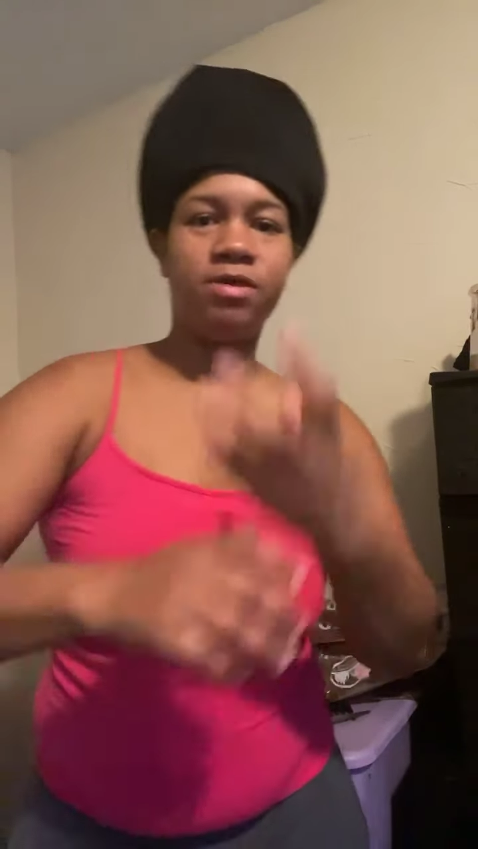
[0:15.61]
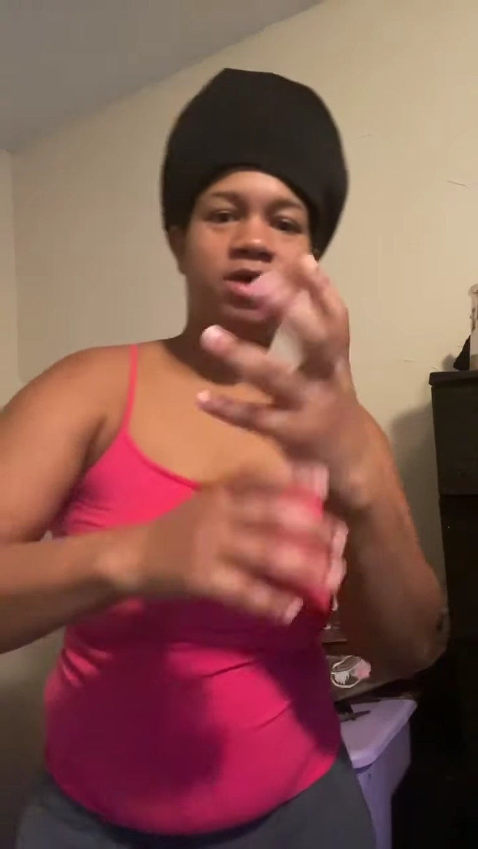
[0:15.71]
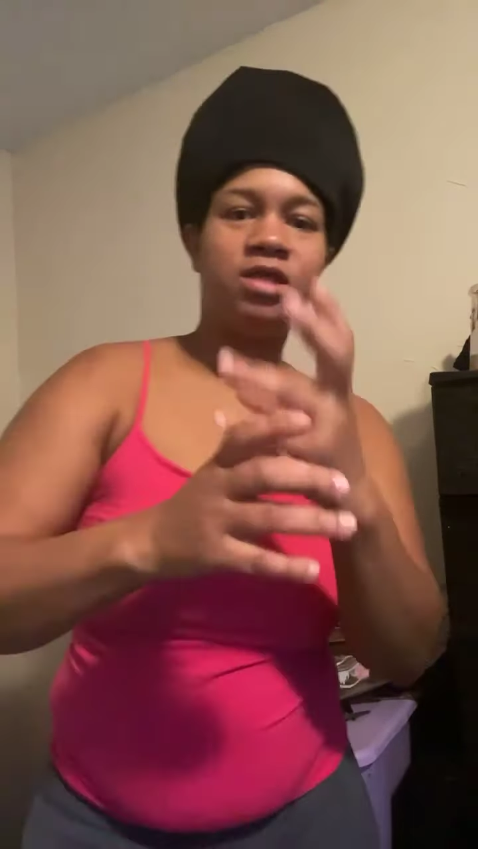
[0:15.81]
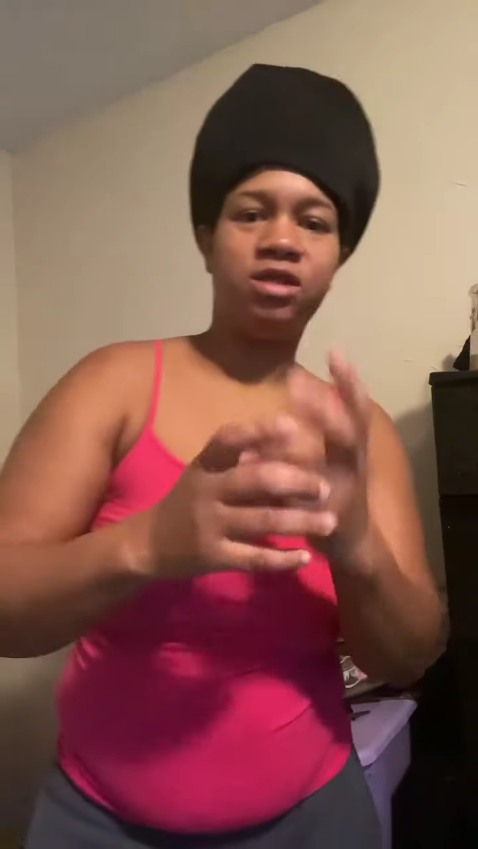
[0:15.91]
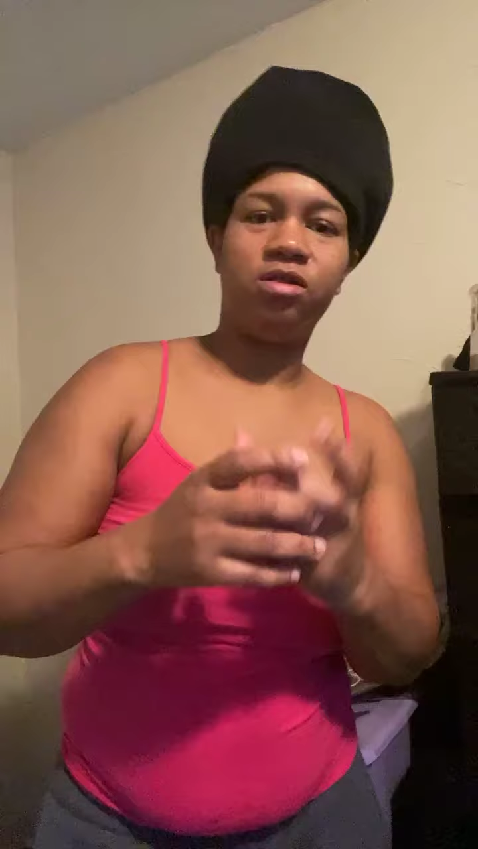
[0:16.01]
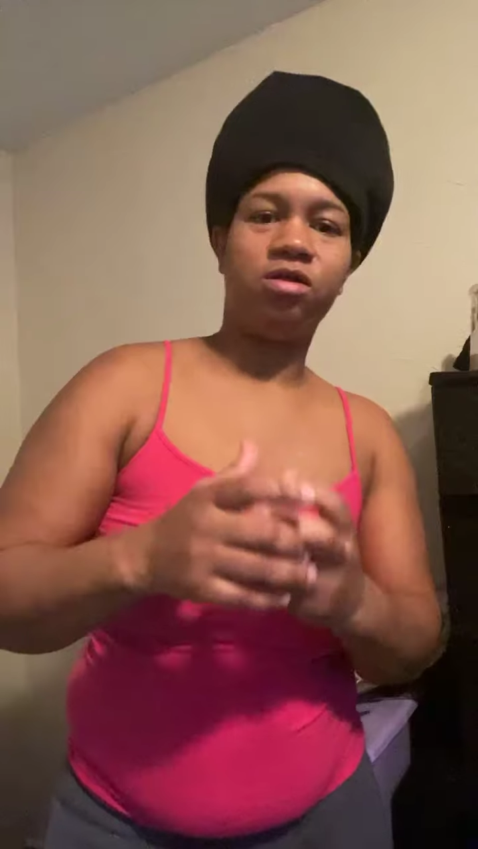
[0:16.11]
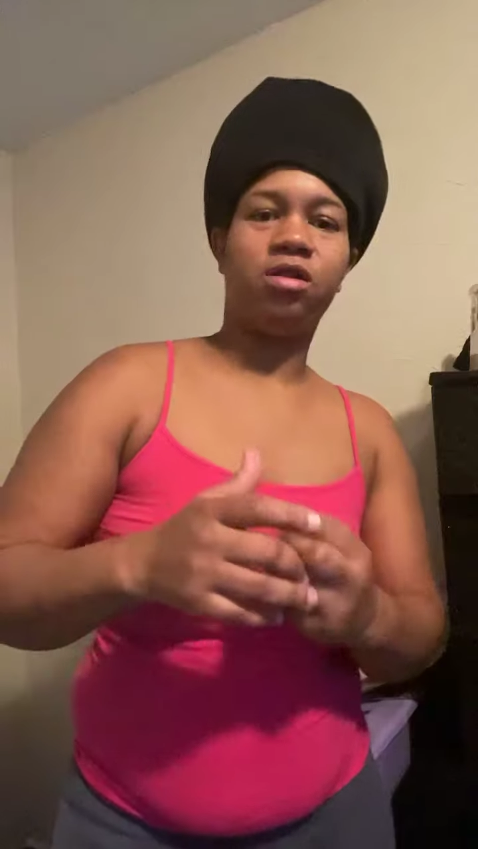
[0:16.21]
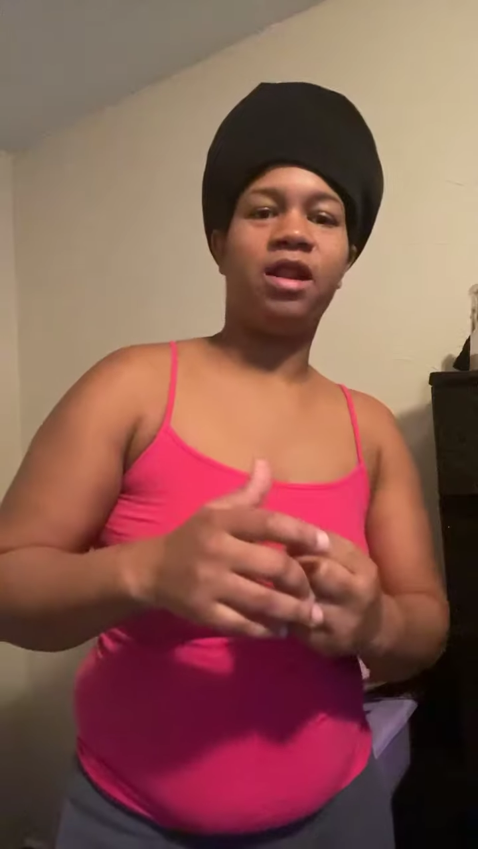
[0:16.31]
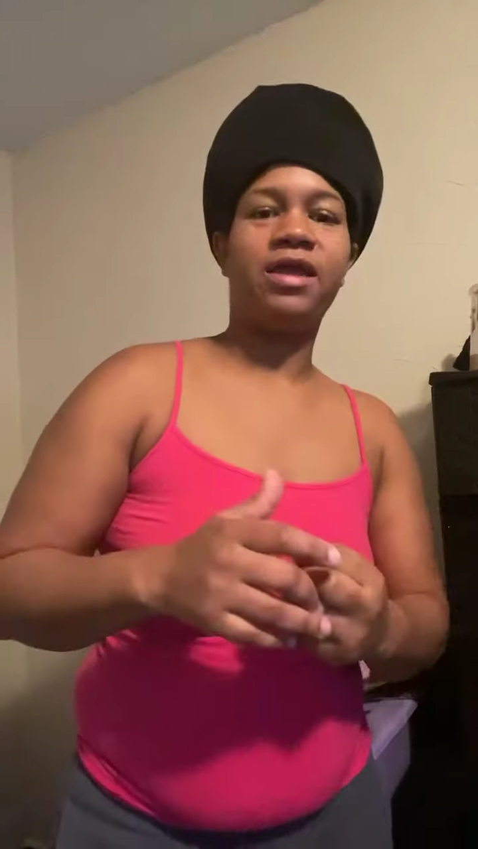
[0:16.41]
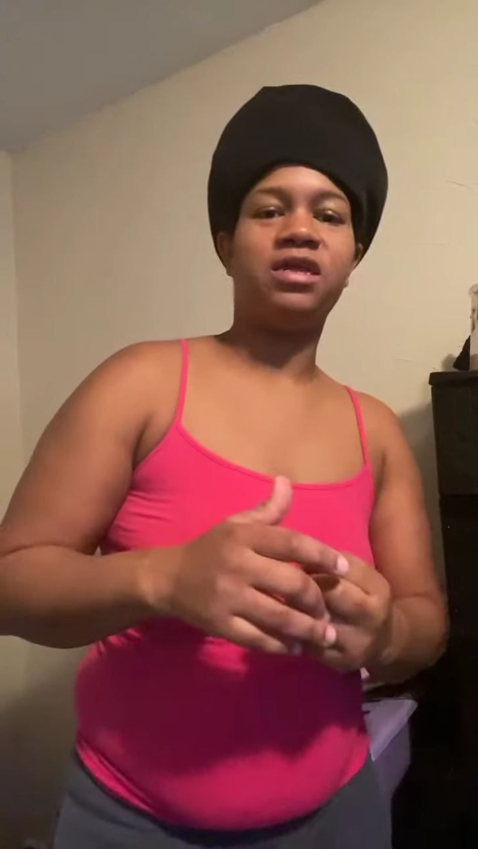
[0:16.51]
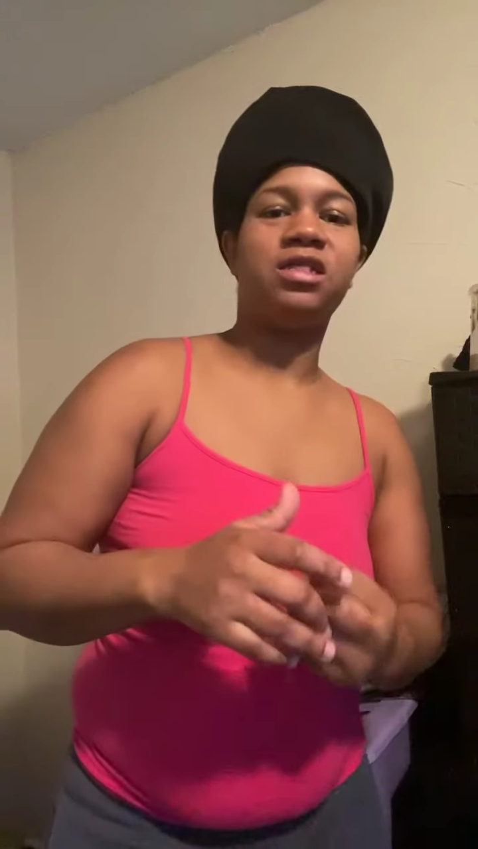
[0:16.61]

to looking like it's